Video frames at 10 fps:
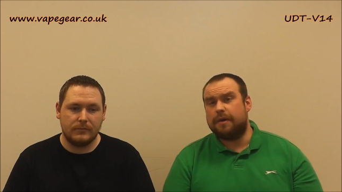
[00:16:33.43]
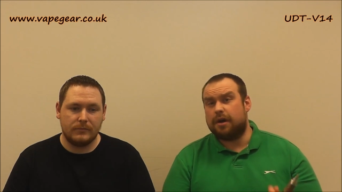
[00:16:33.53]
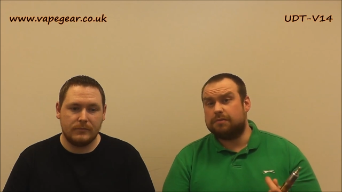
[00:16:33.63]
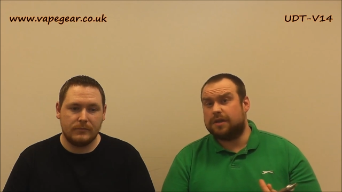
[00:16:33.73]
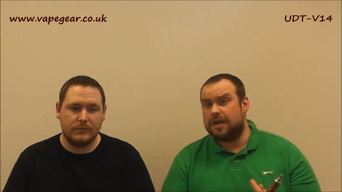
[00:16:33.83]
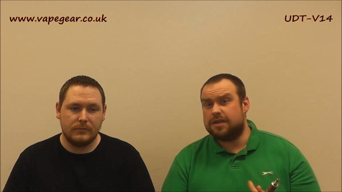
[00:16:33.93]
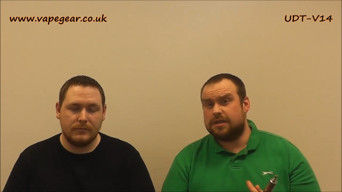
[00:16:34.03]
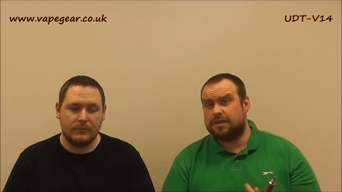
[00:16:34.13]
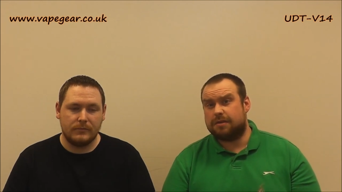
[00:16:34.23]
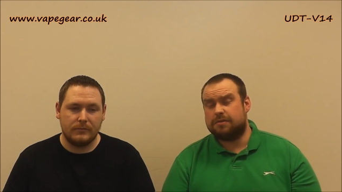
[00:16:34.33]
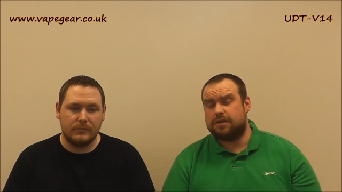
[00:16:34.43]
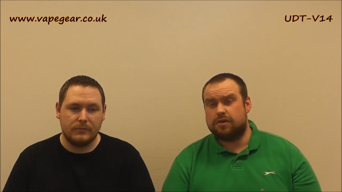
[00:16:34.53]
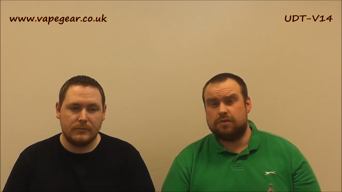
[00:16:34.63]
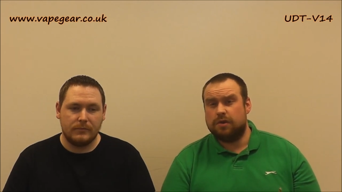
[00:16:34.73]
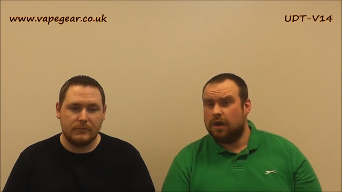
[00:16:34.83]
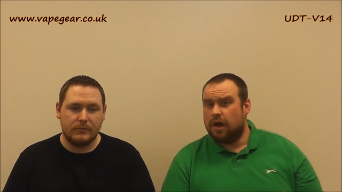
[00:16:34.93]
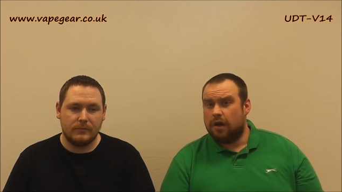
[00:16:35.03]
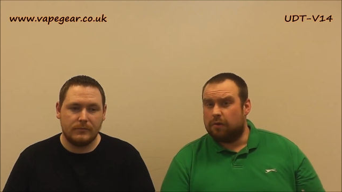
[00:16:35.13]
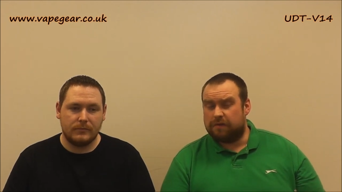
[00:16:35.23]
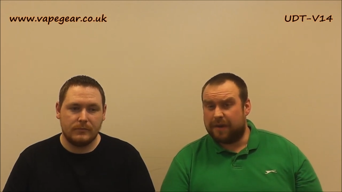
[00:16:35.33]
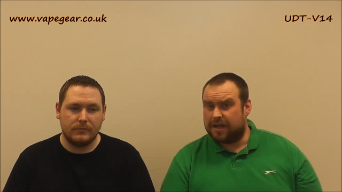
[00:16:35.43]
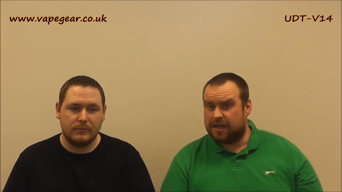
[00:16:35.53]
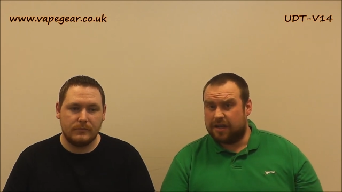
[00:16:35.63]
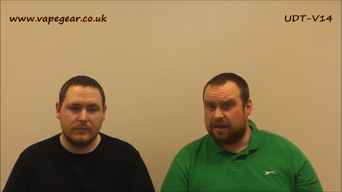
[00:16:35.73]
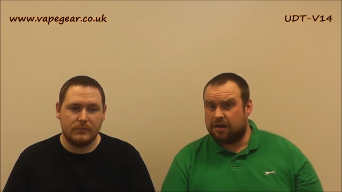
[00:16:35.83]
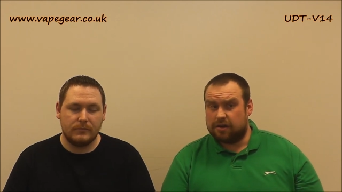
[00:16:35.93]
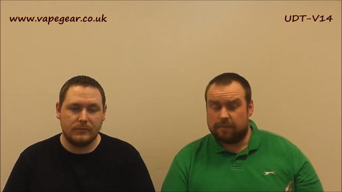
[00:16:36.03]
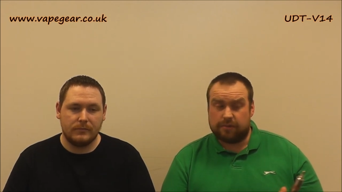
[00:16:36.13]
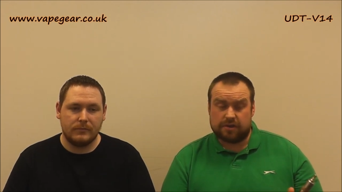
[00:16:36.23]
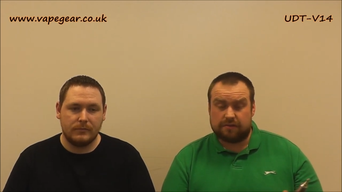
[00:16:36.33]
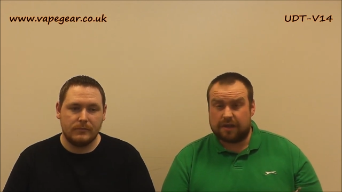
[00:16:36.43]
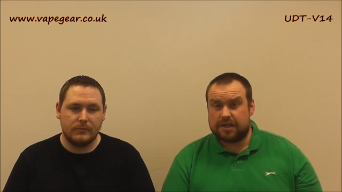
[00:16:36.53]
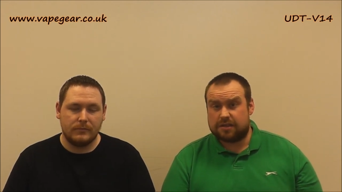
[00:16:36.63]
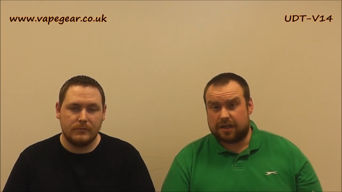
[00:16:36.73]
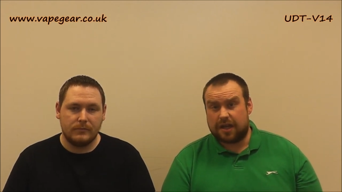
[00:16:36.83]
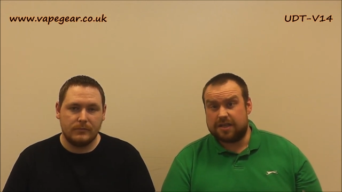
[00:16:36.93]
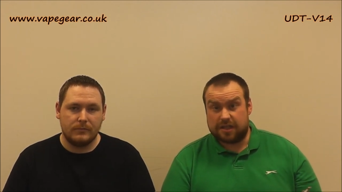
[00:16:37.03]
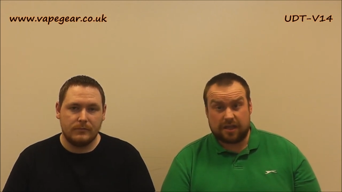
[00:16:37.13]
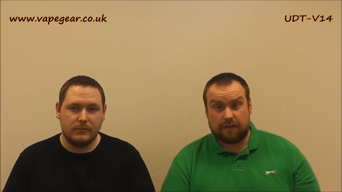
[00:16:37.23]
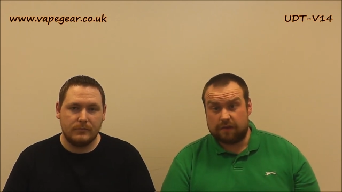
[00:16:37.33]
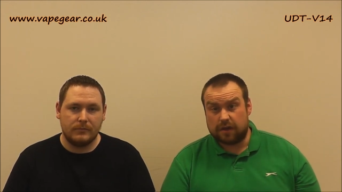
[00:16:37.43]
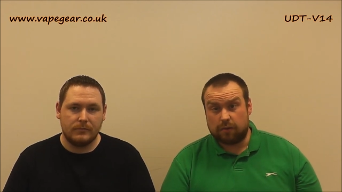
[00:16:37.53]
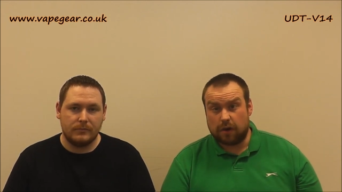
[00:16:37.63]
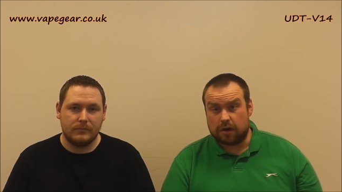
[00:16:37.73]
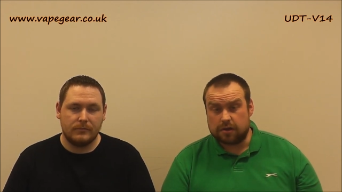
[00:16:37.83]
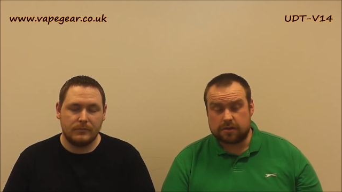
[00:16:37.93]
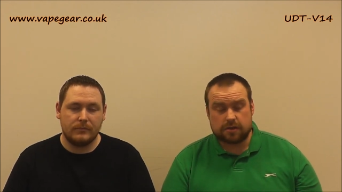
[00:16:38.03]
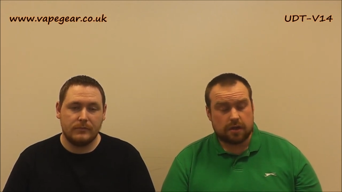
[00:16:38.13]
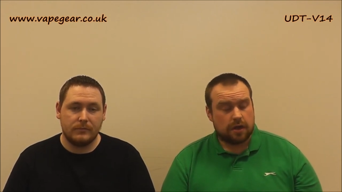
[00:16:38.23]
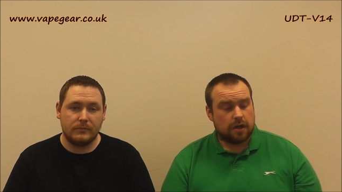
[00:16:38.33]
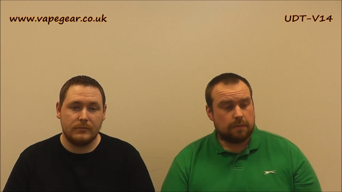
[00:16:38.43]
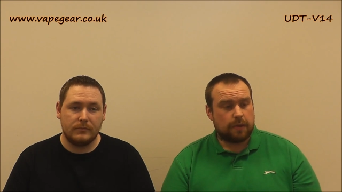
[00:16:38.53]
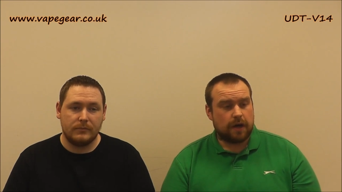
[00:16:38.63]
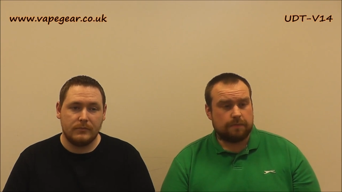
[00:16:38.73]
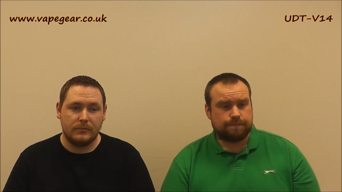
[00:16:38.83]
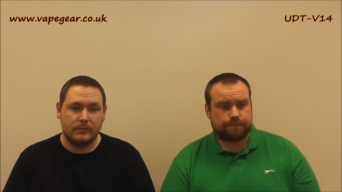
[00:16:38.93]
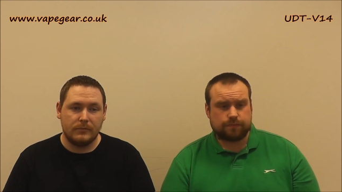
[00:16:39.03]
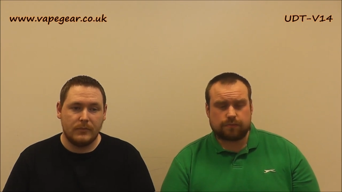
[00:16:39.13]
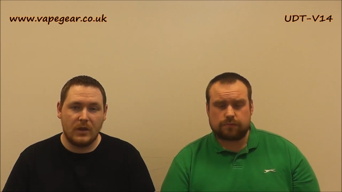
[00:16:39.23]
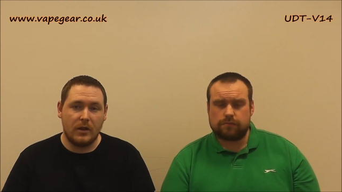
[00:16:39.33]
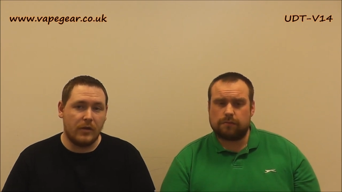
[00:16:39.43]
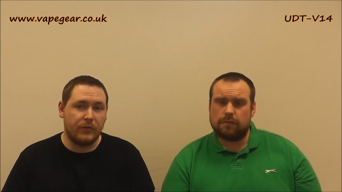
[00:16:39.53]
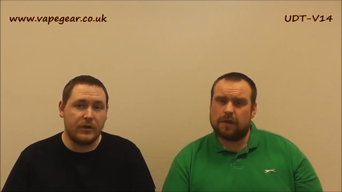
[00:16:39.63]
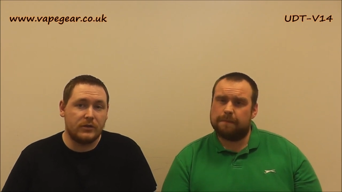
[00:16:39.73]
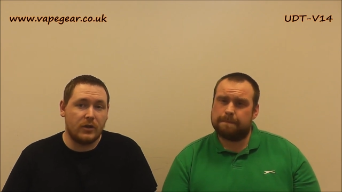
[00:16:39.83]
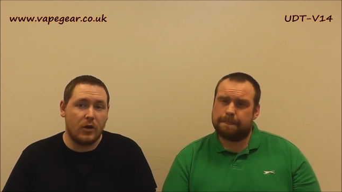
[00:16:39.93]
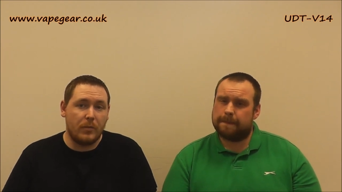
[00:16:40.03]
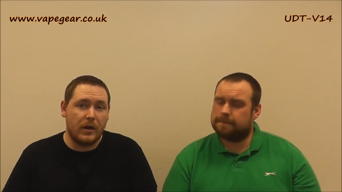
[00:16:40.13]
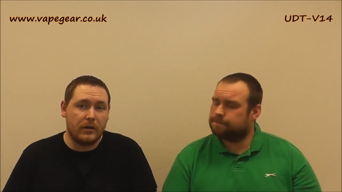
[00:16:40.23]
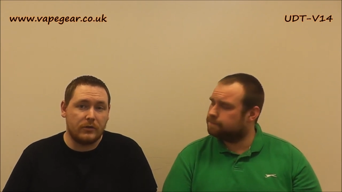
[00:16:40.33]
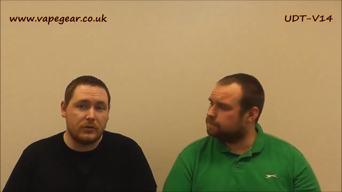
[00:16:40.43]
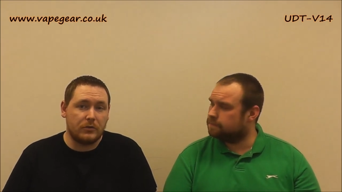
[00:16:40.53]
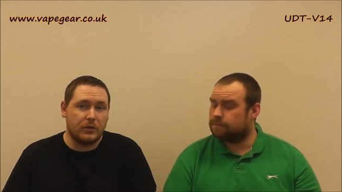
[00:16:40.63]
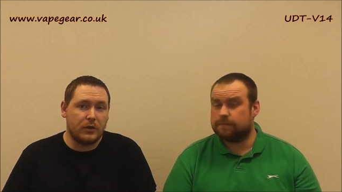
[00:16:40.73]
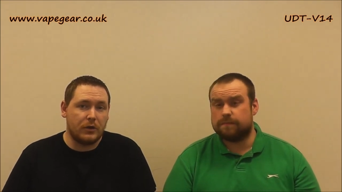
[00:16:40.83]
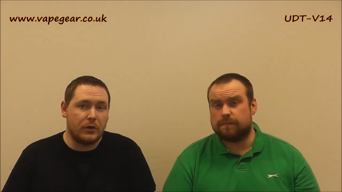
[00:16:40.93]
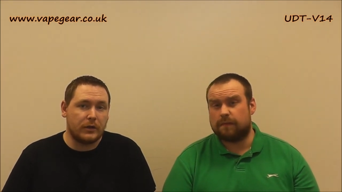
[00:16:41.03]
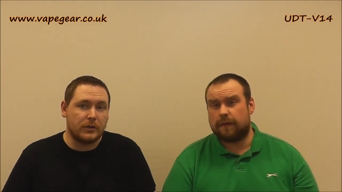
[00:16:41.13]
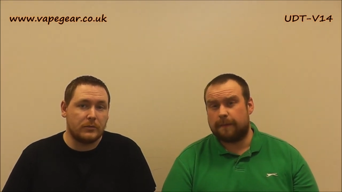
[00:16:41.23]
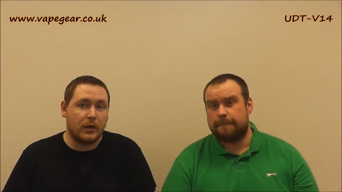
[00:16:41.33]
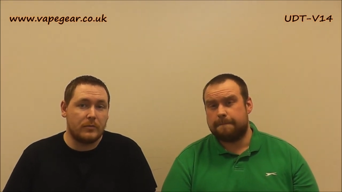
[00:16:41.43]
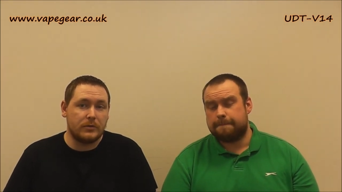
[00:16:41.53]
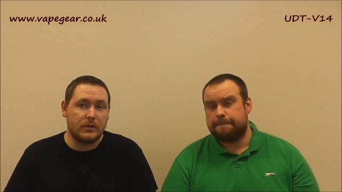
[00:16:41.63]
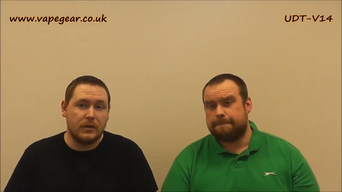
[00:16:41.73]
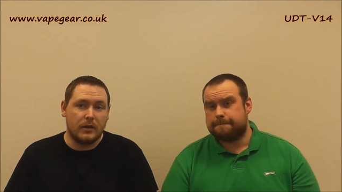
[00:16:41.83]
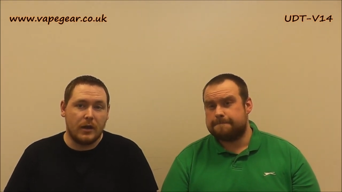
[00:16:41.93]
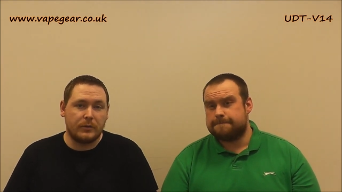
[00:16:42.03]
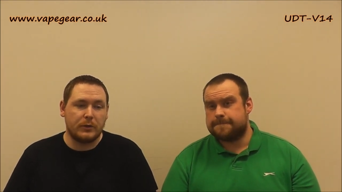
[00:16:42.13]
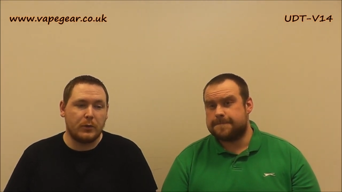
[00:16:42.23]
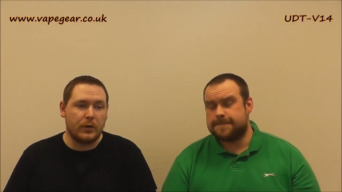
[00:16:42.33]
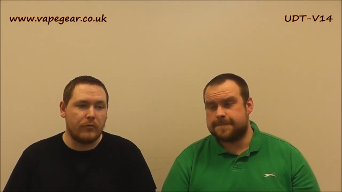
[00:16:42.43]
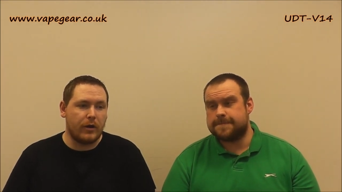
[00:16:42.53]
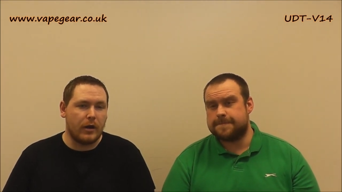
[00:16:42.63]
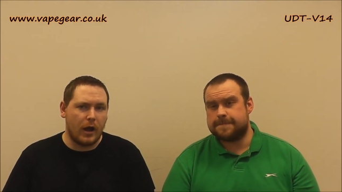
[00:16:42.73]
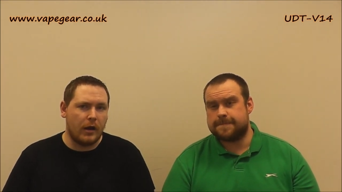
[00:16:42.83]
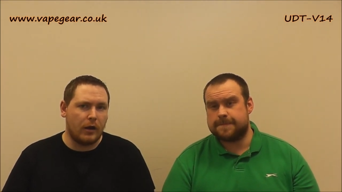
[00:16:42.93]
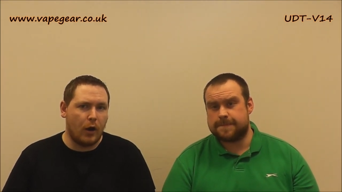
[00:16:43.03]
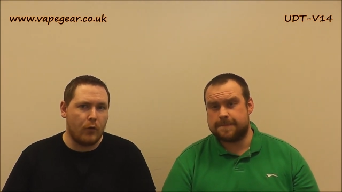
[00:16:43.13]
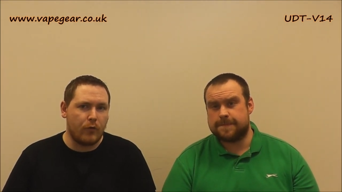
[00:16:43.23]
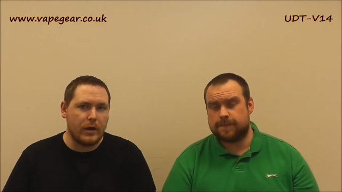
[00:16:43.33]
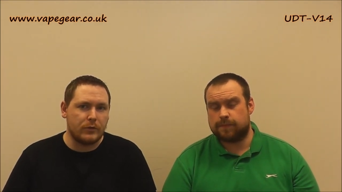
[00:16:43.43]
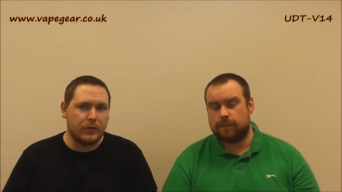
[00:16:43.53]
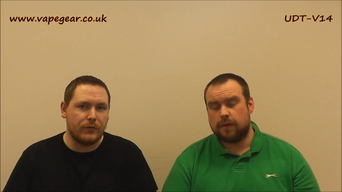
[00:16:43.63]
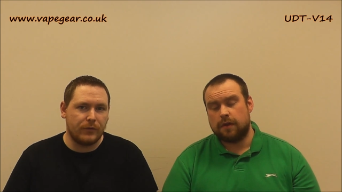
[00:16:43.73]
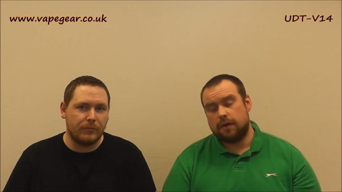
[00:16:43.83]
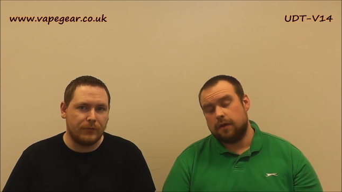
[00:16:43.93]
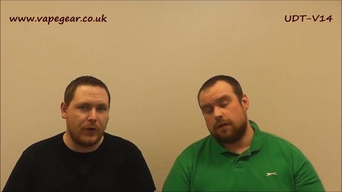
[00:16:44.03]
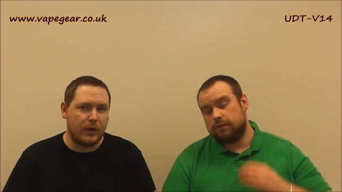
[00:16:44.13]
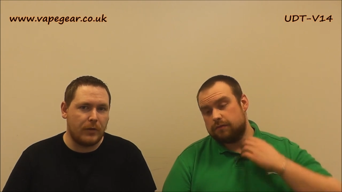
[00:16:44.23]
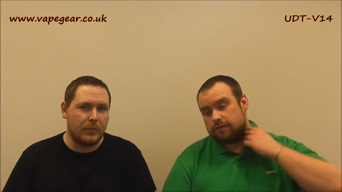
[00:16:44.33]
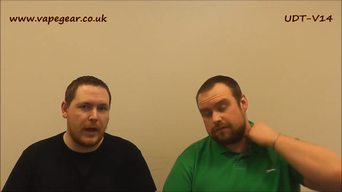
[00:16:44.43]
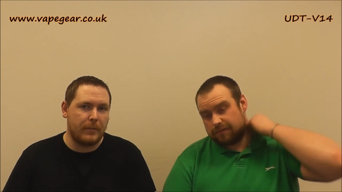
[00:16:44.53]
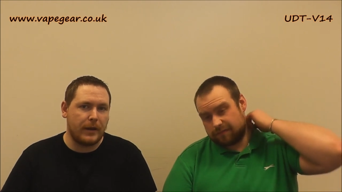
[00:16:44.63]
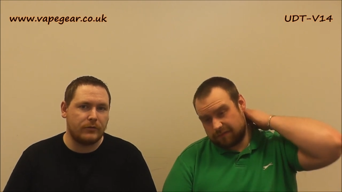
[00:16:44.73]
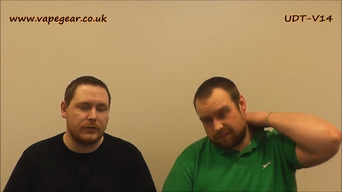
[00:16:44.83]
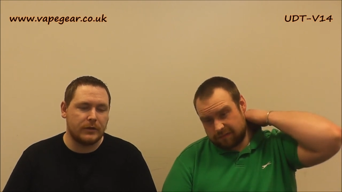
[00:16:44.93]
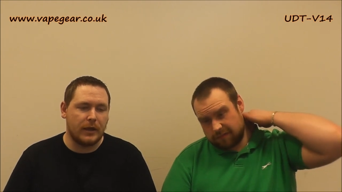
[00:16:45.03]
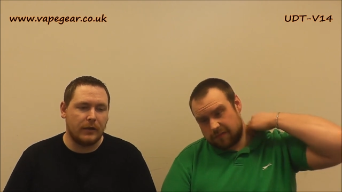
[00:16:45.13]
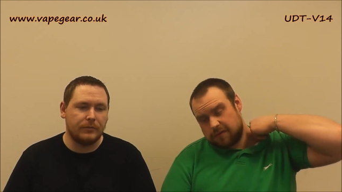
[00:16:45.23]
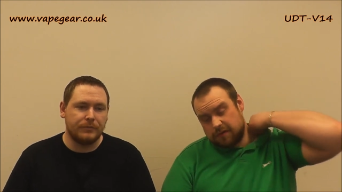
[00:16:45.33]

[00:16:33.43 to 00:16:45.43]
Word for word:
Speaker 1: mean i'm guessing it's something to do with making it hit harder because if that's the case it definitely works but
Speaker 2: the other thing is the hot button issue that you do get sometimes, especially when you're running like low reg with 30 amp batteries and that.